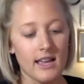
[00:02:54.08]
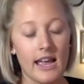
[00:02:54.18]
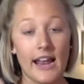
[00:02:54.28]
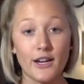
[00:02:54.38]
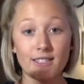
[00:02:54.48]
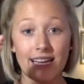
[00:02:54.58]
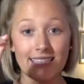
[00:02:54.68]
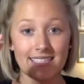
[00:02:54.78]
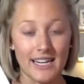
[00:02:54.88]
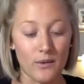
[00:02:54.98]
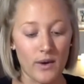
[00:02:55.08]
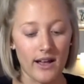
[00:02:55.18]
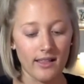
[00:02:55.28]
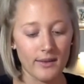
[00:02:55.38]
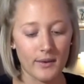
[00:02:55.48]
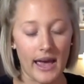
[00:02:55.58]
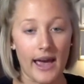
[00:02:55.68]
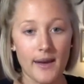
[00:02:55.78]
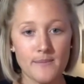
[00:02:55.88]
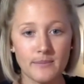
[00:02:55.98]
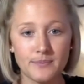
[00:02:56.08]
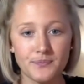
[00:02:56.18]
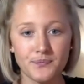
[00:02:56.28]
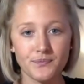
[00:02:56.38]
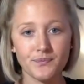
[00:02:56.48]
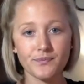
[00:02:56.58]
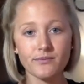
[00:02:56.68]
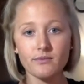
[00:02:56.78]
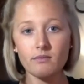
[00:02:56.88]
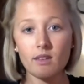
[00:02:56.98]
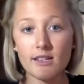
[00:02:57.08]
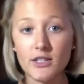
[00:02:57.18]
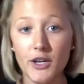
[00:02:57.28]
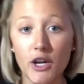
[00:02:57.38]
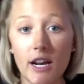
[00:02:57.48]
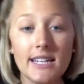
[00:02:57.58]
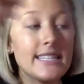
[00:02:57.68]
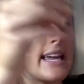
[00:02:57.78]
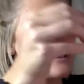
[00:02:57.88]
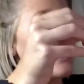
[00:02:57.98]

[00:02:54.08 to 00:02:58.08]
and your testing well, okay? So you're going to take